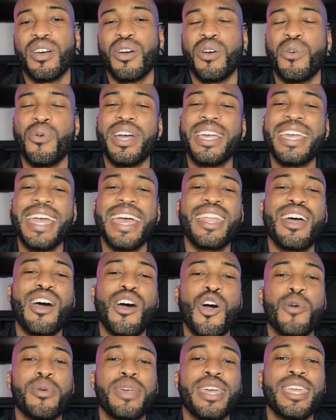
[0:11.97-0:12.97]
what kind of
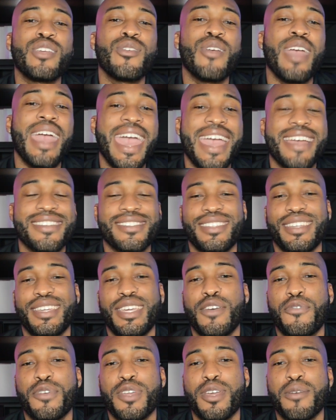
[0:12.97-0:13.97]
home can you actually
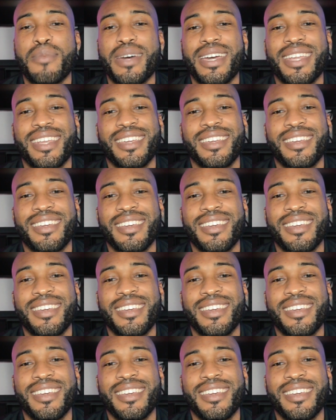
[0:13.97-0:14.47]
get for your money?